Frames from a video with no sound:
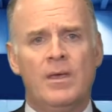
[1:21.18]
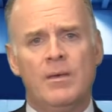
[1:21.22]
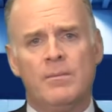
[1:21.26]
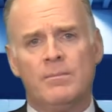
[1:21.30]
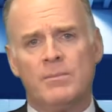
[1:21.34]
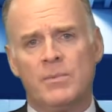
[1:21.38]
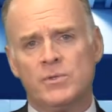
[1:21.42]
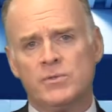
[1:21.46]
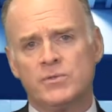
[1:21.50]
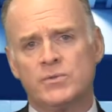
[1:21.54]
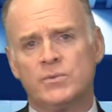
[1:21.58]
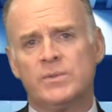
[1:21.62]

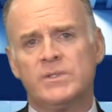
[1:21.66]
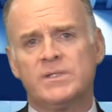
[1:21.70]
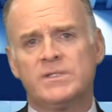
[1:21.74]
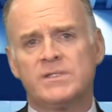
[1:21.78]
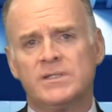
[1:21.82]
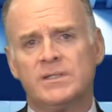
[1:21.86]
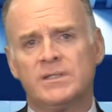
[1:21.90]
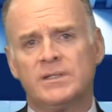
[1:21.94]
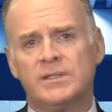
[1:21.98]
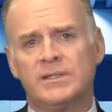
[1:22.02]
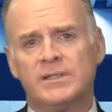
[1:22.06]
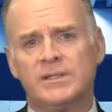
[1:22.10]
Most
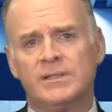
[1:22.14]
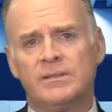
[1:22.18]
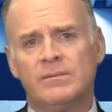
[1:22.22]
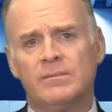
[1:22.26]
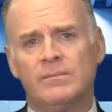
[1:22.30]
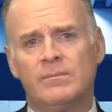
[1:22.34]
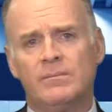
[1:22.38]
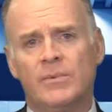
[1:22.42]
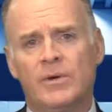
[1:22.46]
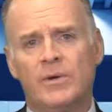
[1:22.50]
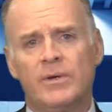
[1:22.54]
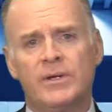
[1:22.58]
recently,
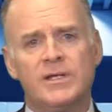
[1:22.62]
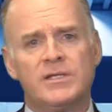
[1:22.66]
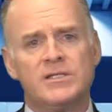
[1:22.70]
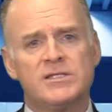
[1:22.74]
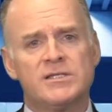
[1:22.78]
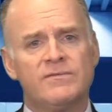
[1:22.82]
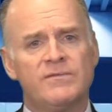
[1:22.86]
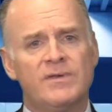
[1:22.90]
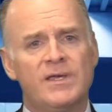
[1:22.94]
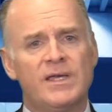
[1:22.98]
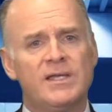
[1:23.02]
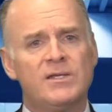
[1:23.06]
markets
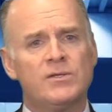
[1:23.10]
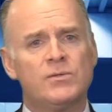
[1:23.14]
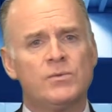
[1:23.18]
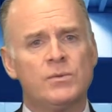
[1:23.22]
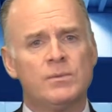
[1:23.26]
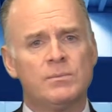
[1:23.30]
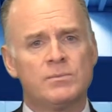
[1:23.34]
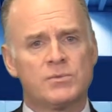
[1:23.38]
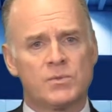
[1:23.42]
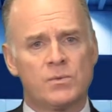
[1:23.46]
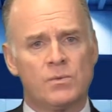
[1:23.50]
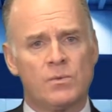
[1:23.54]
have had to
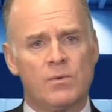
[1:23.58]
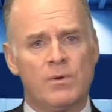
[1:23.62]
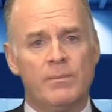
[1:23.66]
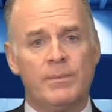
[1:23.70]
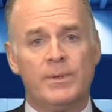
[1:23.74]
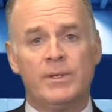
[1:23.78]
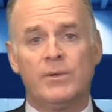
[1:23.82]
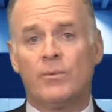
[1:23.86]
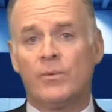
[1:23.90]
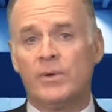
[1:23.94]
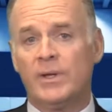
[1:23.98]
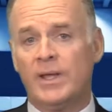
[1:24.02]
absorb
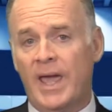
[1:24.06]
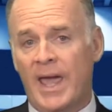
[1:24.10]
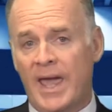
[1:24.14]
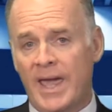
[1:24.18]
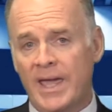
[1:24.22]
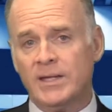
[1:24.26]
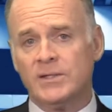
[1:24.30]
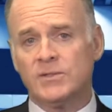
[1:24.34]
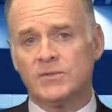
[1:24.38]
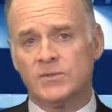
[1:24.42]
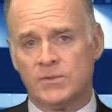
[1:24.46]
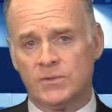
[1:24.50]
and
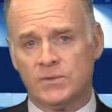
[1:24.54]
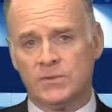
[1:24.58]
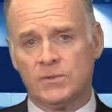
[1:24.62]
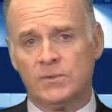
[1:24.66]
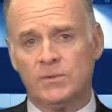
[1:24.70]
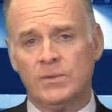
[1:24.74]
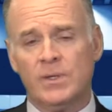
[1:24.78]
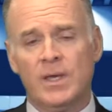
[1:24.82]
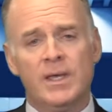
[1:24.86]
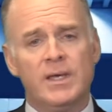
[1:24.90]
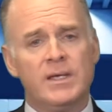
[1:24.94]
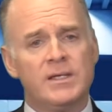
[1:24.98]
react
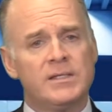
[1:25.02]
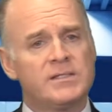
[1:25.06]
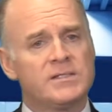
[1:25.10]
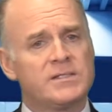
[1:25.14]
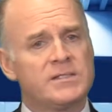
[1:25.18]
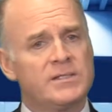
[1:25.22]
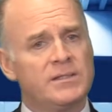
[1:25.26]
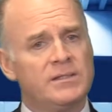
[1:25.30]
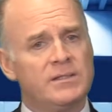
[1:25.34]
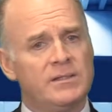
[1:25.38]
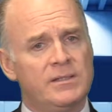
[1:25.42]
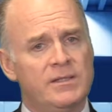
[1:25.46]
to
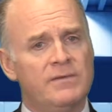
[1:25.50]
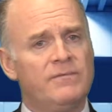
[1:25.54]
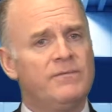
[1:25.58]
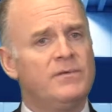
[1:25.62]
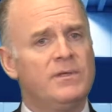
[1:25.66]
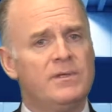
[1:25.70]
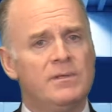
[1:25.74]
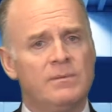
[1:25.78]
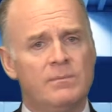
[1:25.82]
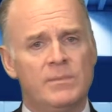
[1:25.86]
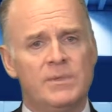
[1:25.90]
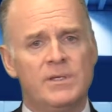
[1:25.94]

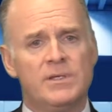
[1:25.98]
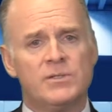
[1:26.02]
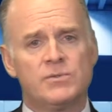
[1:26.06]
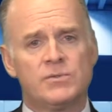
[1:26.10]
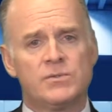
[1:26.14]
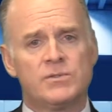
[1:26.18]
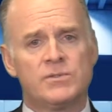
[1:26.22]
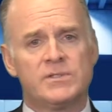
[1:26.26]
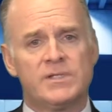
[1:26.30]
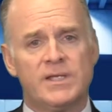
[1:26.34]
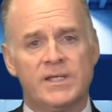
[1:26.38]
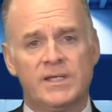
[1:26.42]
significant
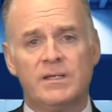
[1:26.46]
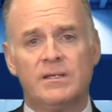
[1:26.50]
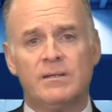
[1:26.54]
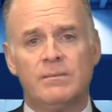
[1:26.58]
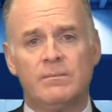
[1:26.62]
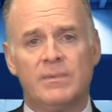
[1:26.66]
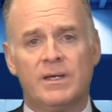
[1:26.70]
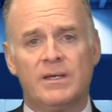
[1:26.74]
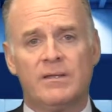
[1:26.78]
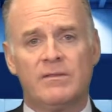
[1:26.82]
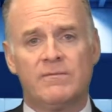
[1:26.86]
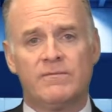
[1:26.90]
measures taken
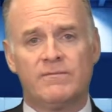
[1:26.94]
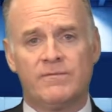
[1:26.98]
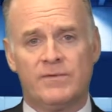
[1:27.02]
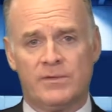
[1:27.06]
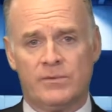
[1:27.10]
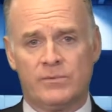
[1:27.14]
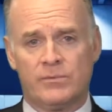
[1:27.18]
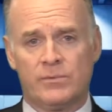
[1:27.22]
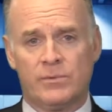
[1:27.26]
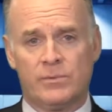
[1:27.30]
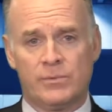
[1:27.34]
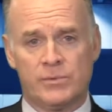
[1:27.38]
by the
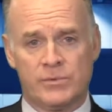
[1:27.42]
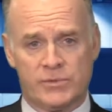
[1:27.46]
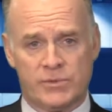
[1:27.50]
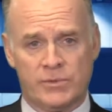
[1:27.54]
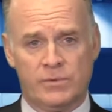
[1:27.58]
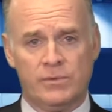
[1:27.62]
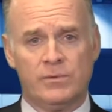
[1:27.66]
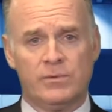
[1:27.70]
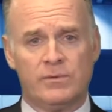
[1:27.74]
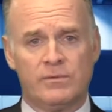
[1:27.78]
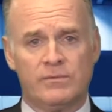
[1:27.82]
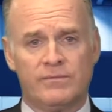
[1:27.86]
Federal
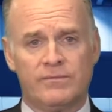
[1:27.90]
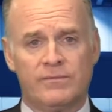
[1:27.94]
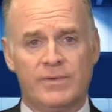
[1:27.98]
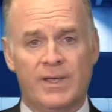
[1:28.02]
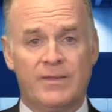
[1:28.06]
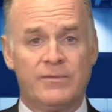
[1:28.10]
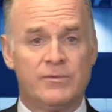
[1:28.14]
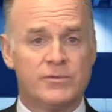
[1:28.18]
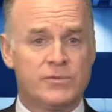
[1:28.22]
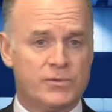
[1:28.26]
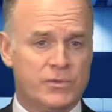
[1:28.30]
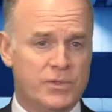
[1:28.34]
Reserve
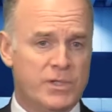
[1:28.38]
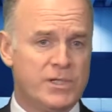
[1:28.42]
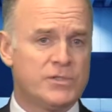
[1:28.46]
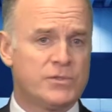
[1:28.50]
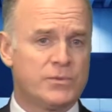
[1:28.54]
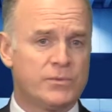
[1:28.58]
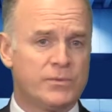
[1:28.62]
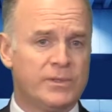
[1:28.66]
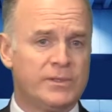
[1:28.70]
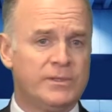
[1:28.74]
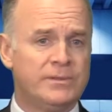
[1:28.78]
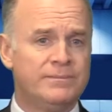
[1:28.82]
and the
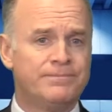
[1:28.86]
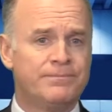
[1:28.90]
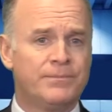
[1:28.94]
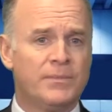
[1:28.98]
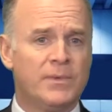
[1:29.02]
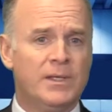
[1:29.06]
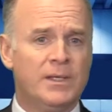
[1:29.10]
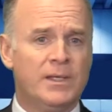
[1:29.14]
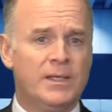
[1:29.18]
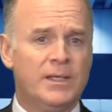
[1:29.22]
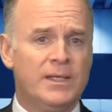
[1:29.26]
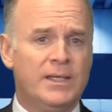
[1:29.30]
Treasury
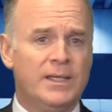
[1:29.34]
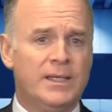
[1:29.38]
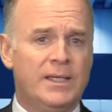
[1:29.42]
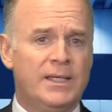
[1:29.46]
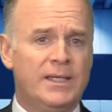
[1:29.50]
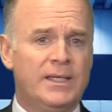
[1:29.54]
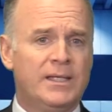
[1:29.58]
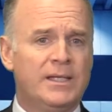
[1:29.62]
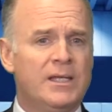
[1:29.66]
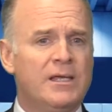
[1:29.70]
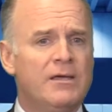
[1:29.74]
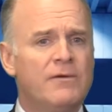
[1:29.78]

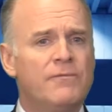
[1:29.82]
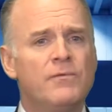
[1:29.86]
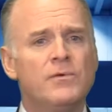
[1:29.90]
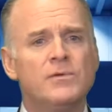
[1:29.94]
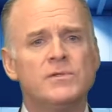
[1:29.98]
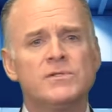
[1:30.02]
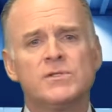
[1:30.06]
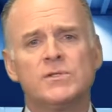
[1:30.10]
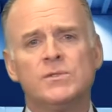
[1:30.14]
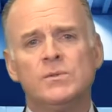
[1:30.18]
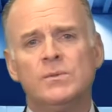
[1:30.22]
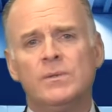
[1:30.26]
in
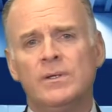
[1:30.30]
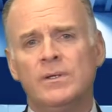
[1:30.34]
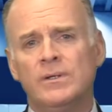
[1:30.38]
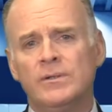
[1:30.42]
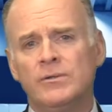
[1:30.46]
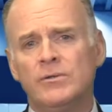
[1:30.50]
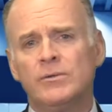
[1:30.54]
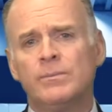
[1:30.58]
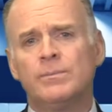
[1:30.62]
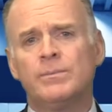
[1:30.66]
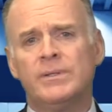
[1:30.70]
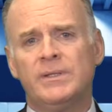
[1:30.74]
efforts to
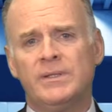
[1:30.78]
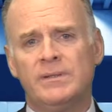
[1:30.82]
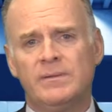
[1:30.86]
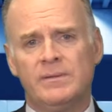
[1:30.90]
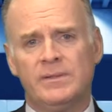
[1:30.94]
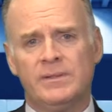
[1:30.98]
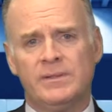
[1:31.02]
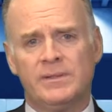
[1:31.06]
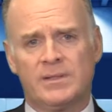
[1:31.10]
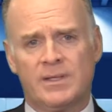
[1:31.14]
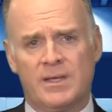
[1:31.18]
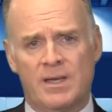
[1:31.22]
underpin
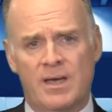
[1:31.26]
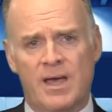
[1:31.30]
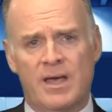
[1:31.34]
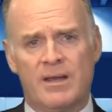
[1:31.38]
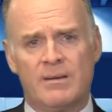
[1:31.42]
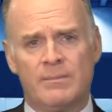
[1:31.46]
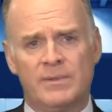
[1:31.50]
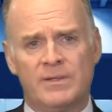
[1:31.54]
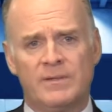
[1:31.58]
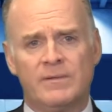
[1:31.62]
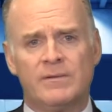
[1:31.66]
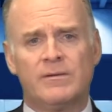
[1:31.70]
the
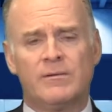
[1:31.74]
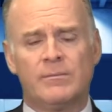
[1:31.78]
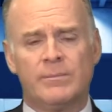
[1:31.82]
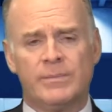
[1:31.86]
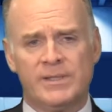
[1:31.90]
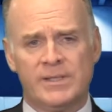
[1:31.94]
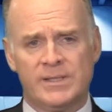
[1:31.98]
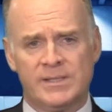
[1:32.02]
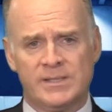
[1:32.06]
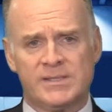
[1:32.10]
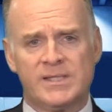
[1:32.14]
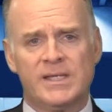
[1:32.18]
economy that are
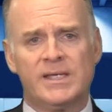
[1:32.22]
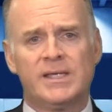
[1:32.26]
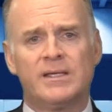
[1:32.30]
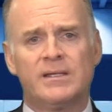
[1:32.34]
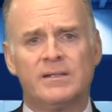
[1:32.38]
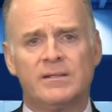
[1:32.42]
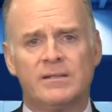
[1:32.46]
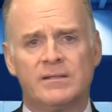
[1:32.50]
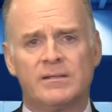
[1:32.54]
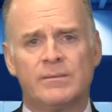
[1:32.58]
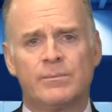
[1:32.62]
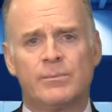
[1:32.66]
being
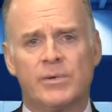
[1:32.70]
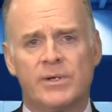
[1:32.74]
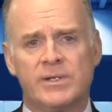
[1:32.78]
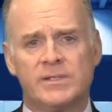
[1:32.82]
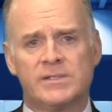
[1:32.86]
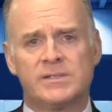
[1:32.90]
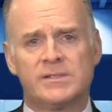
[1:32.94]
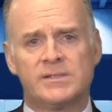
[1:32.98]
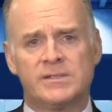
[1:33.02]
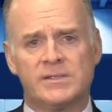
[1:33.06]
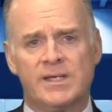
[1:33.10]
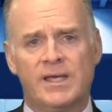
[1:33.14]
taken at the
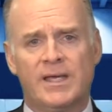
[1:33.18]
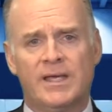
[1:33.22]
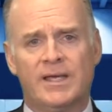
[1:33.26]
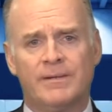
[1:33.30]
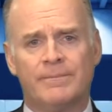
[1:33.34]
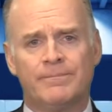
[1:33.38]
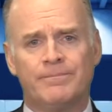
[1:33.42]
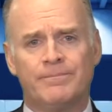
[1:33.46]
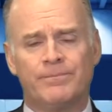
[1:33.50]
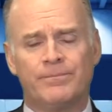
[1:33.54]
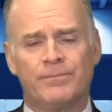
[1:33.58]
present time.